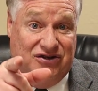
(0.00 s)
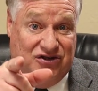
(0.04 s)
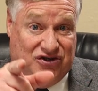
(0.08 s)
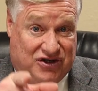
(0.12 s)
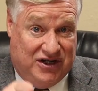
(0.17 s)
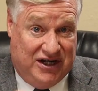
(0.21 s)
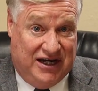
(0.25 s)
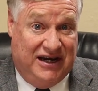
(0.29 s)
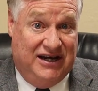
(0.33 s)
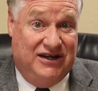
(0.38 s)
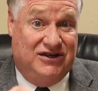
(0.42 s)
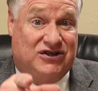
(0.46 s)

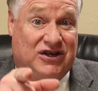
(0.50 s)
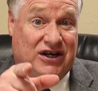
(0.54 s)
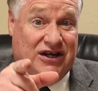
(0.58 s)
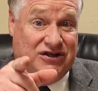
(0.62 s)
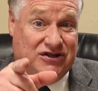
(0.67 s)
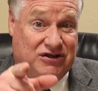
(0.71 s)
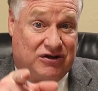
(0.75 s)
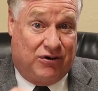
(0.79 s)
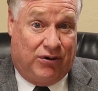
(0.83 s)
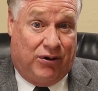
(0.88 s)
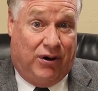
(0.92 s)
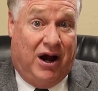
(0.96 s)

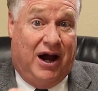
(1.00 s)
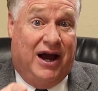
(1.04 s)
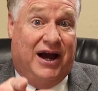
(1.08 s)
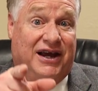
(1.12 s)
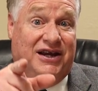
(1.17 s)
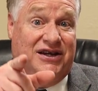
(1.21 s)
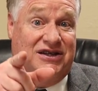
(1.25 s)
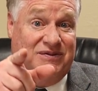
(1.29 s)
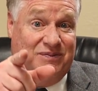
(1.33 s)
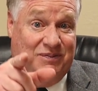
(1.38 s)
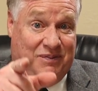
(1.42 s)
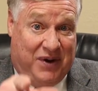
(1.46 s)
Jesus
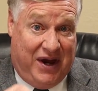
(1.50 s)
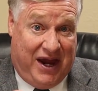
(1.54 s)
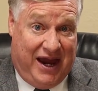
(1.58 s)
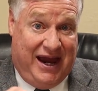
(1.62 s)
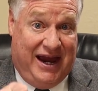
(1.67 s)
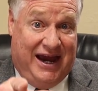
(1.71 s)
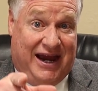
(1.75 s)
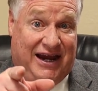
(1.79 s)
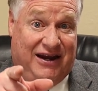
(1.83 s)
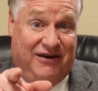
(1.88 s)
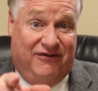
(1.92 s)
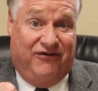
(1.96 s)
Christ
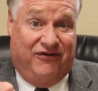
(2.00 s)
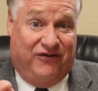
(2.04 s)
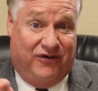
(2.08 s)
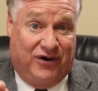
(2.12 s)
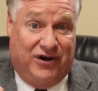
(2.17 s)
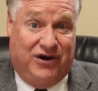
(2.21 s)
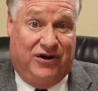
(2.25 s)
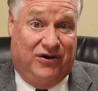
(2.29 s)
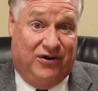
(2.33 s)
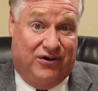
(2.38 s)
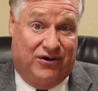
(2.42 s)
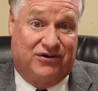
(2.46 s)
paid for
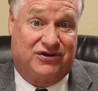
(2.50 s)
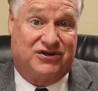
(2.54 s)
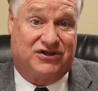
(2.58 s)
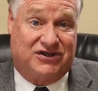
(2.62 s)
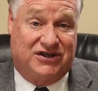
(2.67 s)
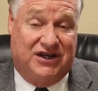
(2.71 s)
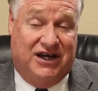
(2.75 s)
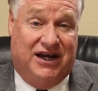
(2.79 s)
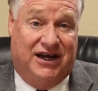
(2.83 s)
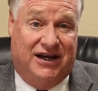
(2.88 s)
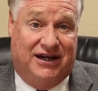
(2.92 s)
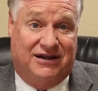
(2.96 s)
your
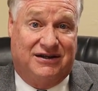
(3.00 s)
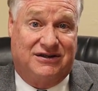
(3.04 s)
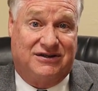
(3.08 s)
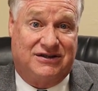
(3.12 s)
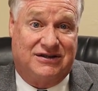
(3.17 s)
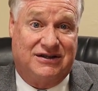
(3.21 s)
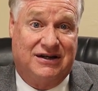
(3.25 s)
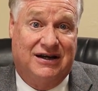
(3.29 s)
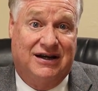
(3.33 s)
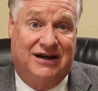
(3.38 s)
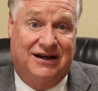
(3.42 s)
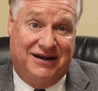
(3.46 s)

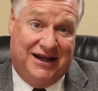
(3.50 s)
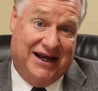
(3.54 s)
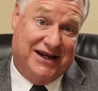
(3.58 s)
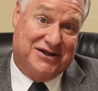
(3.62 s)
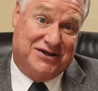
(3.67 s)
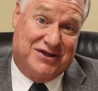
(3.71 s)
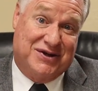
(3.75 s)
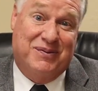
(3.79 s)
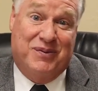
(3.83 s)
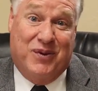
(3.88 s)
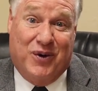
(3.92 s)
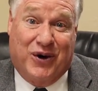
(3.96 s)
sins.
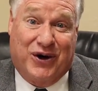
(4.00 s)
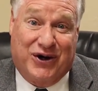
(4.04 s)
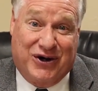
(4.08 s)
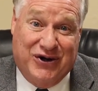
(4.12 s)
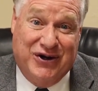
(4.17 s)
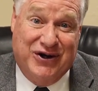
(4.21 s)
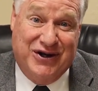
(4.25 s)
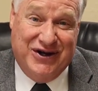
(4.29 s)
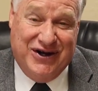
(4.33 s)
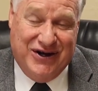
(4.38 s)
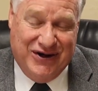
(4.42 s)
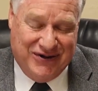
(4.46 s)
That's the more
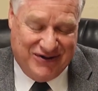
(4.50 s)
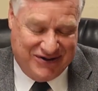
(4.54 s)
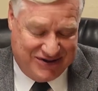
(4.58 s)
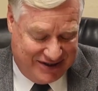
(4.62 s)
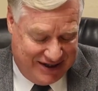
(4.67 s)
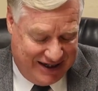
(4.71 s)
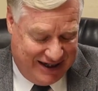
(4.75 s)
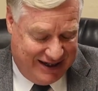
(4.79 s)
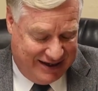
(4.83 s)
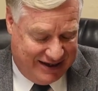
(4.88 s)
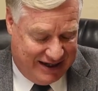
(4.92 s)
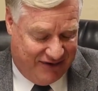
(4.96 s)
good news.
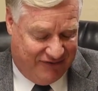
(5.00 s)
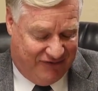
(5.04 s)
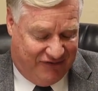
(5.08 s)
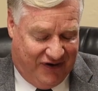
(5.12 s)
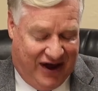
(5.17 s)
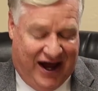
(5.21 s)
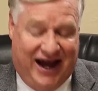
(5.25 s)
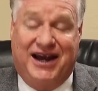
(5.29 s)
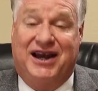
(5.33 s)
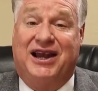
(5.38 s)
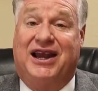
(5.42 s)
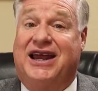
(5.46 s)
Then
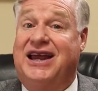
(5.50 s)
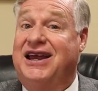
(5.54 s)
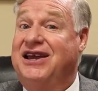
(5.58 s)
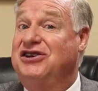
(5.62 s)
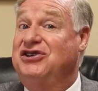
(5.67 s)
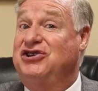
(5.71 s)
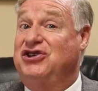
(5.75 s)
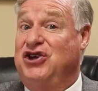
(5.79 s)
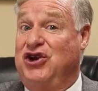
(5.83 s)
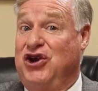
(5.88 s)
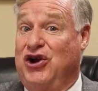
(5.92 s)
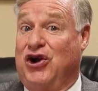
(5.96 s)
finally
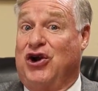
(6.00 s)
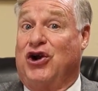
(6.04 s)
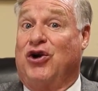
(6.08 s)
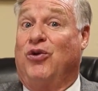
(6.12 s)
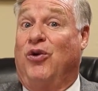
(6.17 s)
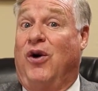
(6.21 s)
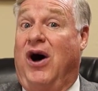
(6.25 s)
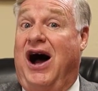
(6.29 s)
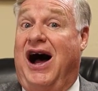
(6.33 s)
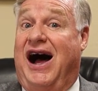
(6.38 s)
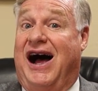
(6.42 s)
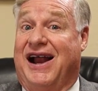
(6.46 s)
is your
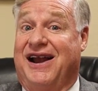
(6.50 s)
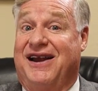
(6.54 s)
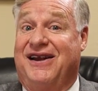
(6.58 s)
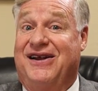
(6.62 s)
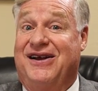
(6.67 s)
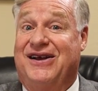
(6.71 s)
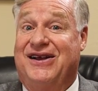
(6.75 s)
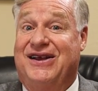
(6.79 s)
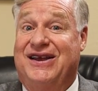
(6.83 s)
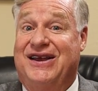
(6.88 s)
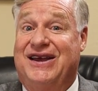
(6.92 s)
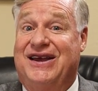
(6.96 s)
what?
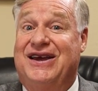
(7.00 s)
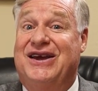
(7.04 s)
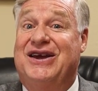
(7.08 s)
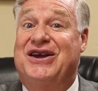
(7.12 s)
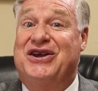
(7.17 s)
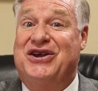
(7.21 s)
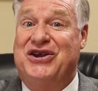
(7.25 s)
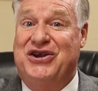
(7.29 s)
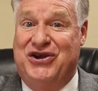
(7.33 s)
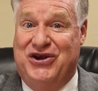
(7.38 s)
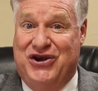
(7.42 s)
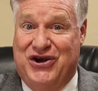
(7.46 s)

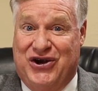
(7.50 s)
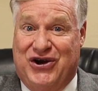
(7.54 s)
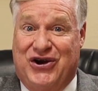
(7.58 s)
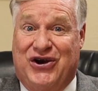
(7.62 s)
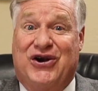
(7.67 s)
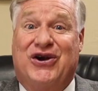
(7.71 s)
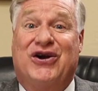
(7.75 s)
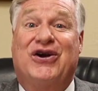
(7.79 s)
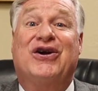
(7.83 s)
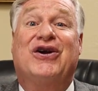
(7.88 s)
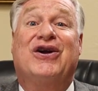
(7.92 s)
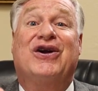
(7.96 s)

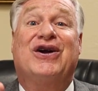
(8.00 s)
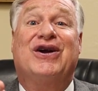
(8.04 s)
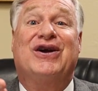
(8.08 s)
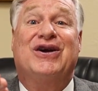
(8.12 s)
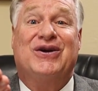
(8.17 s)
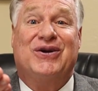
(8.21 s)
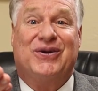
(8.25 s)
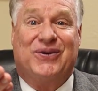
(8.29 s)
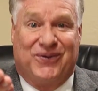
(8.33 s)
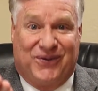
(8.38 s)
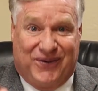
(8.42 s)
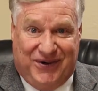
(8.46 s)
Your
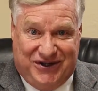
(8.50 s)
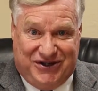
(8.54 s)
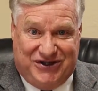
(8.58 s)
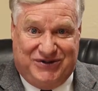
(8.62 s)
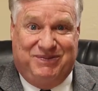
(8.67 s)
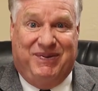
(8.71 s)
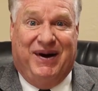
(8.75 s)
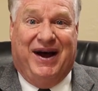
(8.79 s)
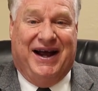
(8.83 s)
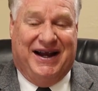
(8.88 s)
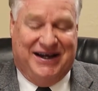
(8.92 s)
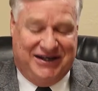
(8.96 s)

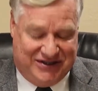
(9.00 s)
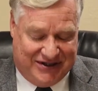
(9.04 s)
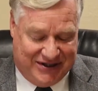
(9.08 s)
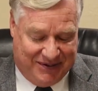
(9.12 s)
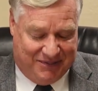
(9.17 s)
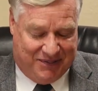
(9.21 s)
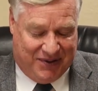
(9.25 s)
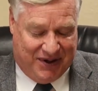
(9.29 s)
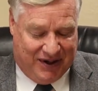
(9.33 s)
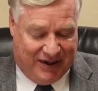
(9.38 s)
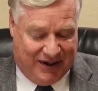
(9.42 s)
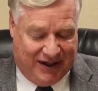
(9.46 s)

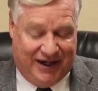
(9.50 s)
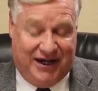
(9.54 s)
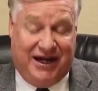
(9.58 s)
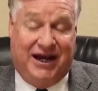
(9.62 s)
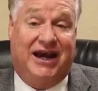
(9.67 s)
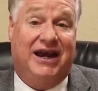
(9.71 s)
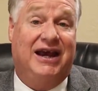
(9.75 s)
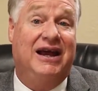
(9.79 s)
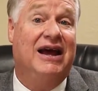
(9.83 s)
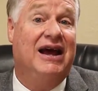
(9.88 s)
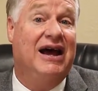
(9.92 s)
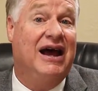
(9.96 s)

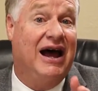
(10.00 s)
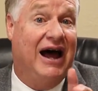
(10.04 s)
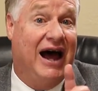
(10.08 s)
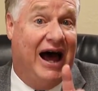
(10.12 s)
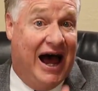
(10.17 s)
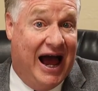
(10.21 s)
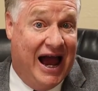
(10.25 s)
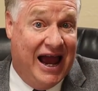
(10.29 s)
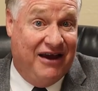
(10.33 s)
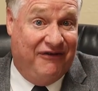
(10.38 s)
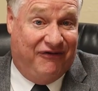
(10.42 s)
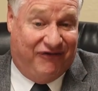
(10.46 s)
responsibility
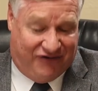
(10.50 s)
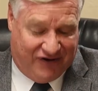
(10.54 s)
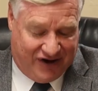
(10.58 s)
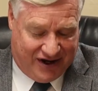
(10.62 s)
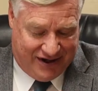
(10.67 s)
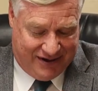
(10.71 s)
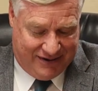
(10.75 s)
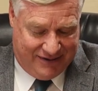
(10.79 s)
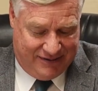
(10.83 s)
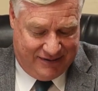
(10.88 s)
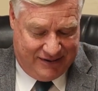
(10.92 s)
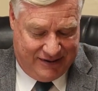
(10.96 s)

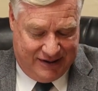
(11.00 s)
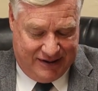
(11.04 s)
hyphen.